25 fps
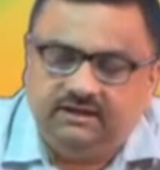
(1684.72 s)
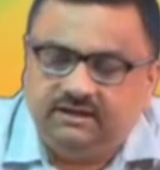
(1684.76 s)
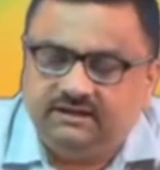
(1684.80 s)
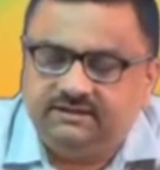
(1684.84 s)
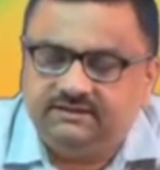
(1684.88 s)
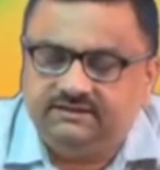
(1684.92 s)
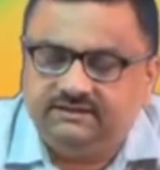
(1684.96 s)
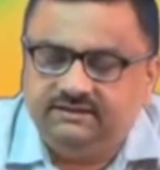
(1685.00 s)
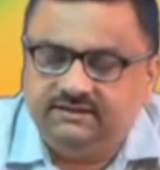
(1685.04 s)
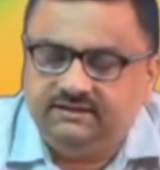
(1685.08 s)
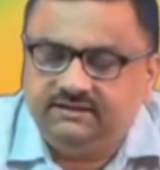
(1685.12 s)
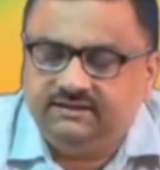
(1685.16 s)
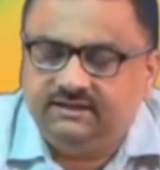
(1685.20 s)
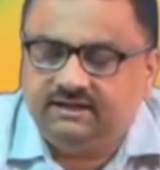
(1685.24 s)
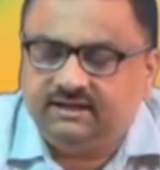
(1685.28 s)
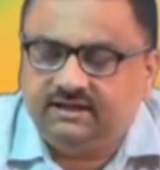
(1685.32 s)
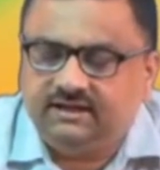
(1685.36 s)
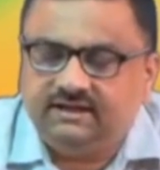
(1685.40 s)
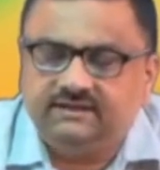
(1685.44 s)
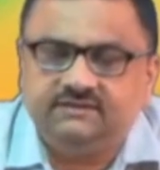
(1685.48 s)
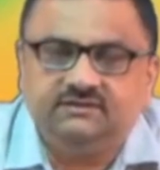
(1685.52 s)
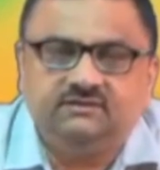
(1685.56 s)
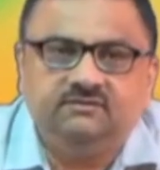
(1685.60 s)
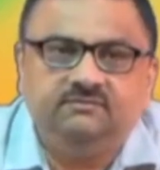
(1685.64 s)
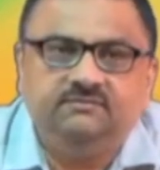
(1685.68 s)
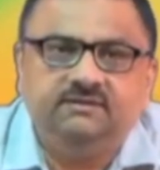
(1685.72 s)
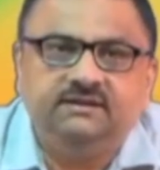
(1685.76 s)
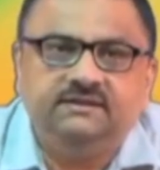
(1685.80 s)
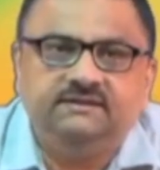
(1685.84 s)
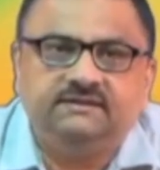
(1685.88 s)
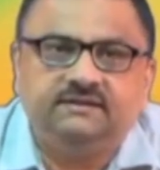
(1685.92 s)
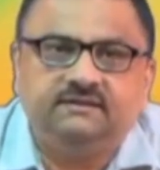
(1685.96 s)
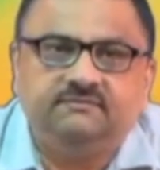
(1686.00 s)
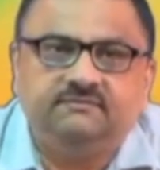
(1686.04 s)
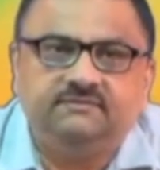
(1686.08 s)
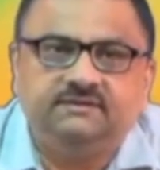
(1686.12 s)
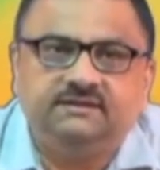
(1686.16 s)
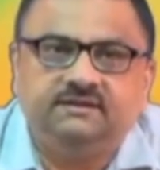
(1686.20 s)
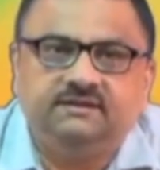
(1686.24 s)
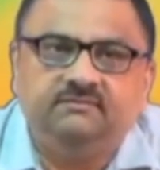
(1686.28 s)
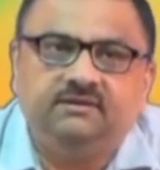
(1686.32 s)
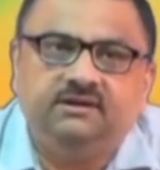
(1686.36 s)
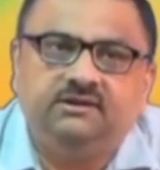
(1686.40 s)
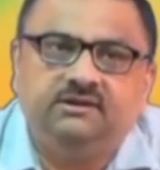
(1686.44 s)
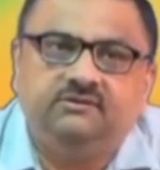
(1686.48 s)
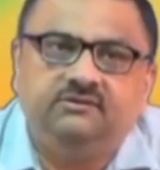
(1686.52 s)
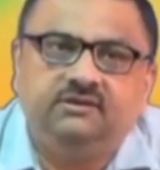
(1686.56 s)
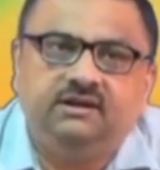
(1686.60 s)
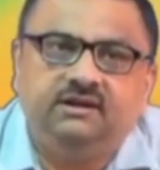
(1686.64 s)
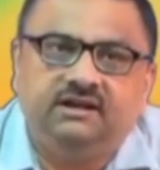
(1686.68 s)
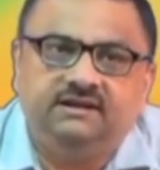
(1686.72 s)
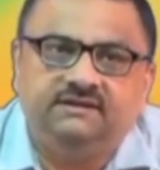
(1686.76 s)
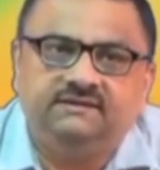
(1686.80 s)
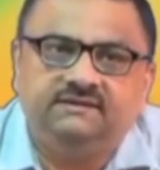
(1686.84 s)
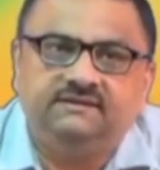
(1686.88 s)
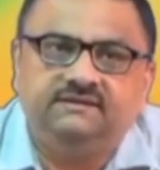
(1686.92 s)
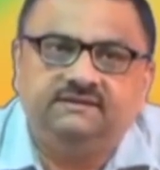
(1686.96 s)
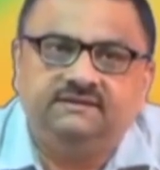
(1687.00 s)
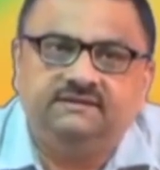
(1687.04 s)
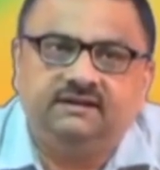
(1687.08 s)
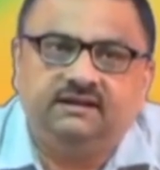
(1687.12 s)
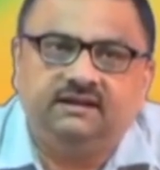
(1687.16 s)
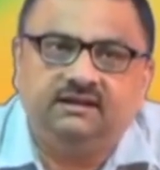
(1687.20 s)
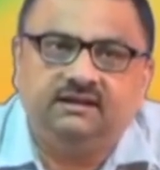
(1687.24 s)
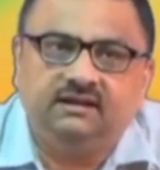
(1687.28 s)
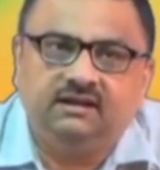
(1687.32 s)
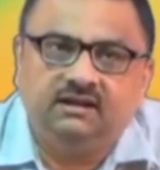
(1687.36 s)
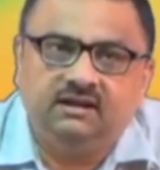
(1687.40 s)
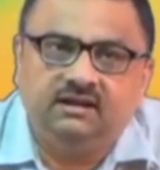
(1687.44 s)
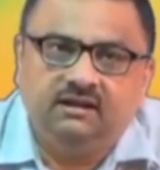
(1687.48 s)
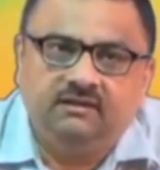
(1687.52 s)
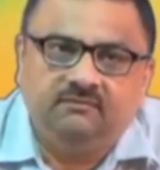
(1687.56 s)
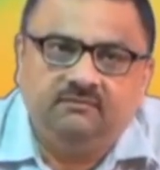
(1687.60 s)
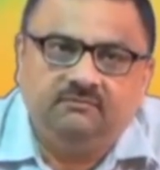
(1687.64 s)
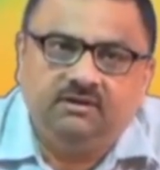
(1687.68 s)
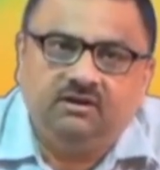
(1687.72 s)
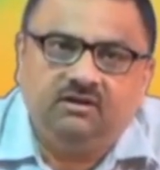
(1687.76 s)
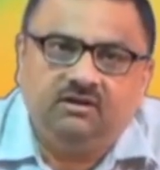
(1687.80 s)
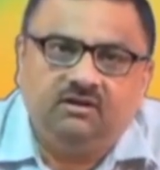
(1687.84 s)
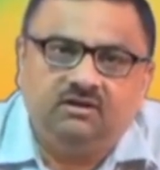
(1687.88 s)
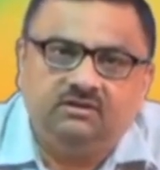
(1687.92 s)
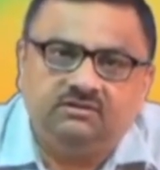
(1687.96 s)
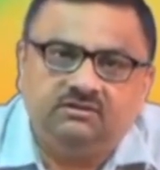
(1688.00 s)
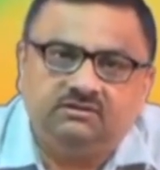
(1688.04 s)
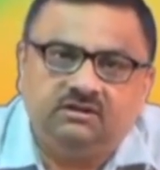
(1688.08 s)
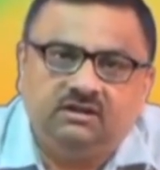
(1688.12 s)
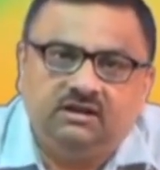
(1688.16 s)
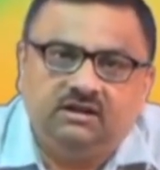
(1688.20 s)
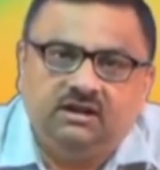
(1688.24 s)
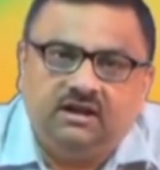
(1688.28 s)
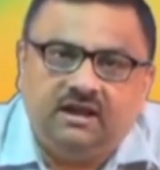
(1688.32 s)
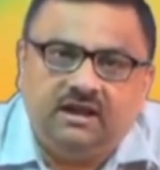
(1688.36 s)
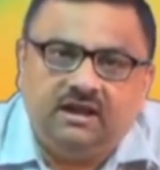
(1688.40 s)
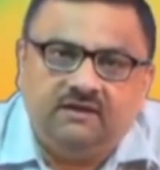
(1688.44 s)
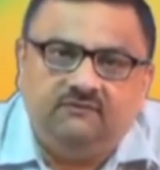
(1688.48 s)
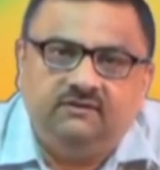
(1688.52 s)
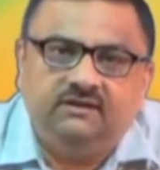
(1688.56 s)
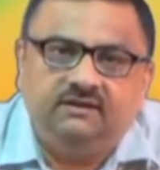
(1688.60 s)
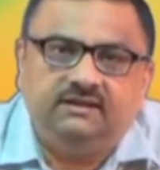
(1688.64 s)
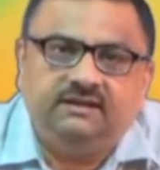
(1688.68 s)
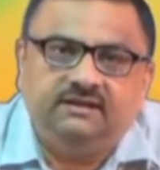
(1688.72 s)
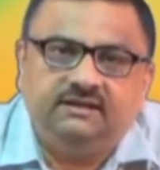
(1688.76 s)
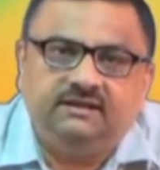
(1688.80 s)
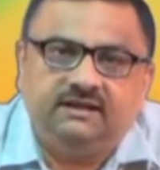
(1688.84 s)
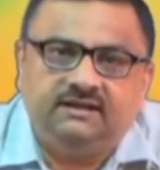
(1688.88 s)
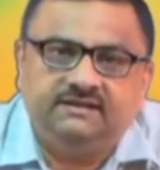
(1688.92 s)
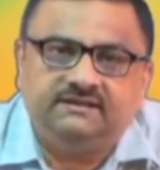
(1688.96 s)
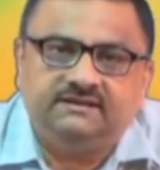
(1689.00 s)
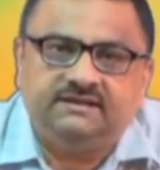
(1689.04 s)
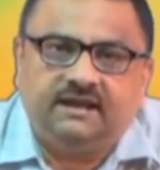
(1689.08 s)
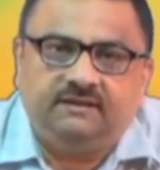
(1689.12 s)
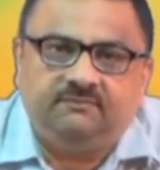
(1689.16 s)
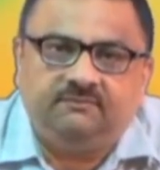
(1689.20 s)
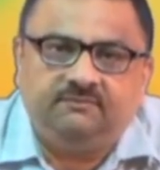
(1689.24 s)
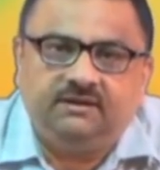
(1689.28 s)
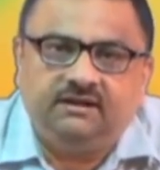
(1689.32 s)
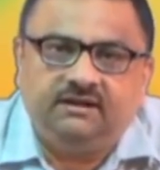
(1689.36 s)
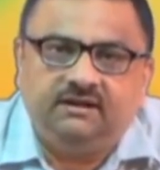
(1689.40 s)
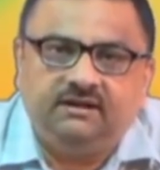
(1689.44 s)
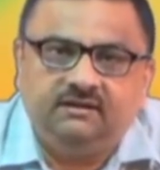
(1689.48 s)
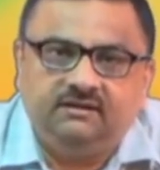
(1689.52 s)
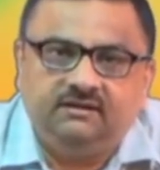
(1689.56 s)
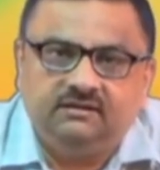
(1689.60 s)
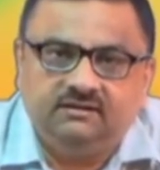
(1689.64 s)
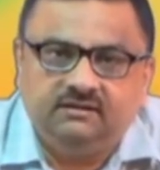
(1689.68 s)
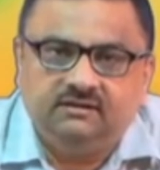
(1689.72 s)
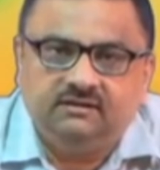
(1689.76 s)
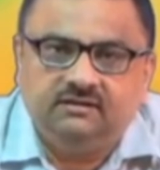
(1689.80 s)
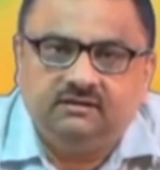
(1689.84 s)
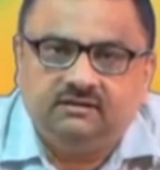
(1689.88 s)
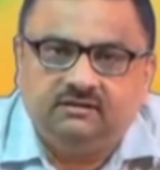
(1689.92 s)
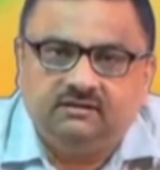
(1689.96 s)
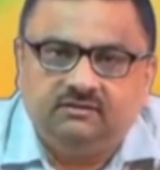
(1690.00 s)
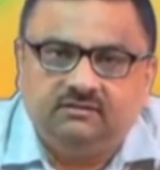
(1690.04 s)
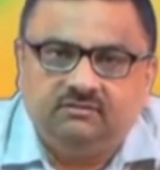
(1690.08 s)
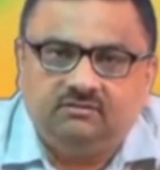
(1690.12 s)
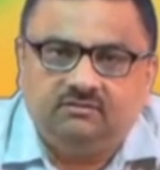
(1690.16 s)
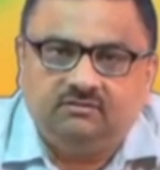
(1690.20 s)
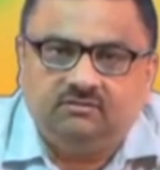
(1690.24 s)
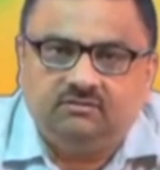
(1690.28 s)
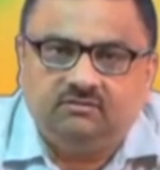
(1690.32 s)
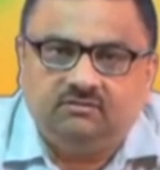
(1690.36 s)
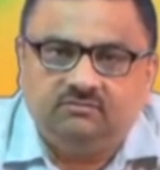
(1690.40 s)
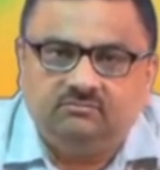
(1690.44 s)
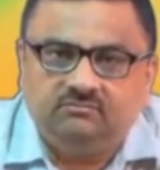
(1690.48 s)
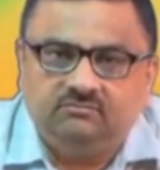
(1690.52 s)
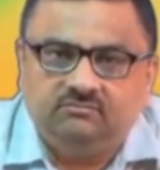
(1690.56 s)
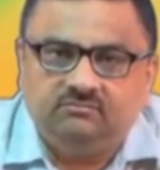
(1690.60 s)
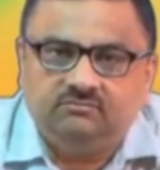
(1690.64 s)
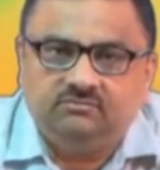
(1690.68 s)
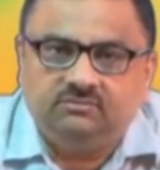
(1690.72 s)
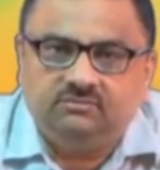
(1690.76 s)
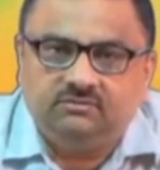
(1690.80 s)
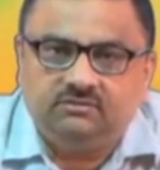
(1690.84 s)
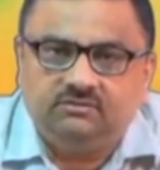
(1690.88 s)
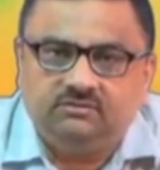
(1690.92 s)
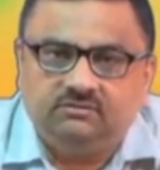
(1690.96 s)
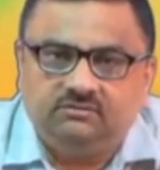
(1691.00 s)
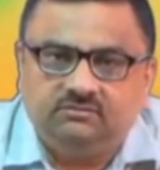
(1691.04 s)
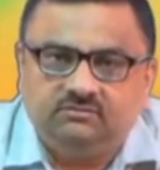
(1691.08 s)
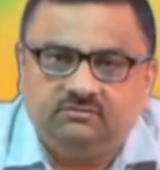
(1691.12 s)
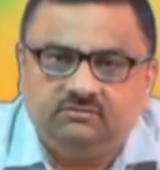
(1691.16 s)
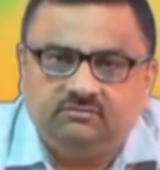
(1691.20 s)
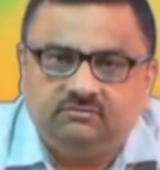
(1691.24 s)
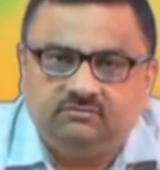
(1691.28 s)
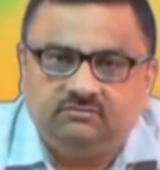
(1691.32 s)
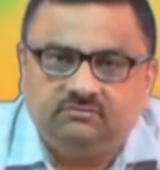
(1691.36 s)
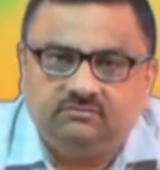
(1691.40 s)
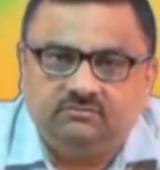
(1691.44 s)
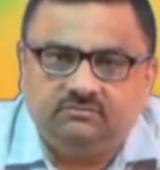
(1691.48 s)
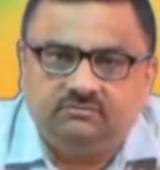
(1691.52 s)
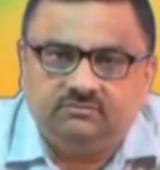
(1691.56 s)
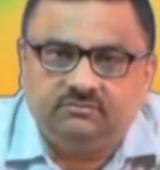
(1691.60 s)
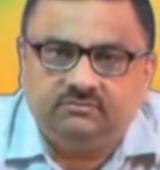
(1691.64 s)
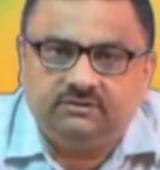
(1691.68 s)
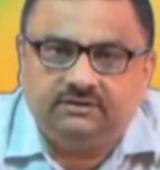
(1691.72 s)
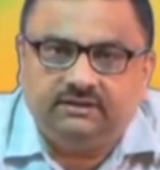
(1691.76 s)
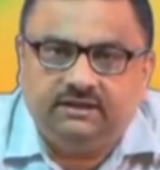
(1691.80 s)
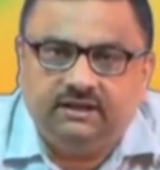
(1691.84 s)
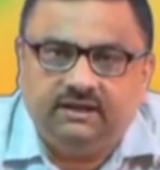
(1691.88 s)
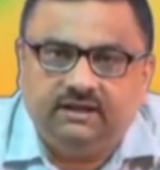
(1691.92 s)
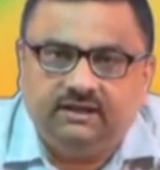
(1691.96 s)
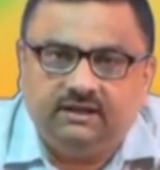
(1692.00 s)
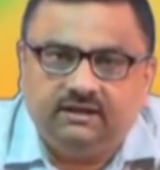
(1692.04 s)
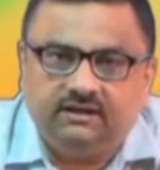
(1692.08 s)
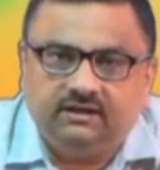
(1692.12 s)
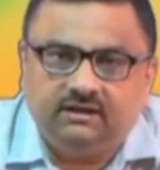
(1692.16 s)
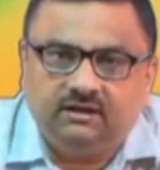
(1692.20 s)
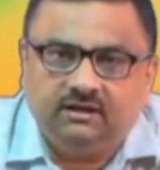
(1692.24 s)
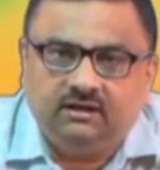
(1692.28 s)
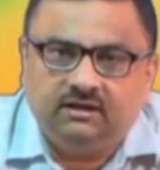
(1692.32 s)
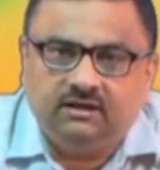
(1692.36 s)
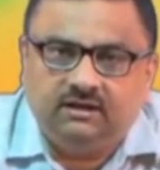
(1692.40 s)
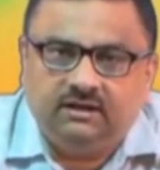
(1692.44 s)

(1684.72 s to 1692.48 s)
can see there has to be some symmetry existing, because everything that is happening there,